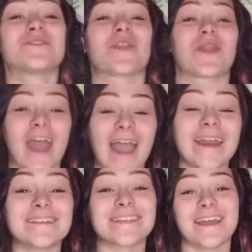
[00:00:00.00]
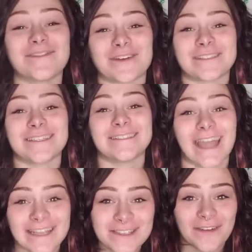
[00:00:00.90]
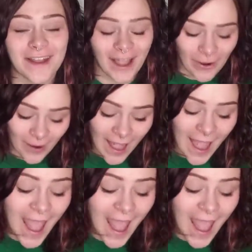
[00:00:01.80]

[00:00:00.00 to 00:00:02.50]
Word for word: so that is it for today's video,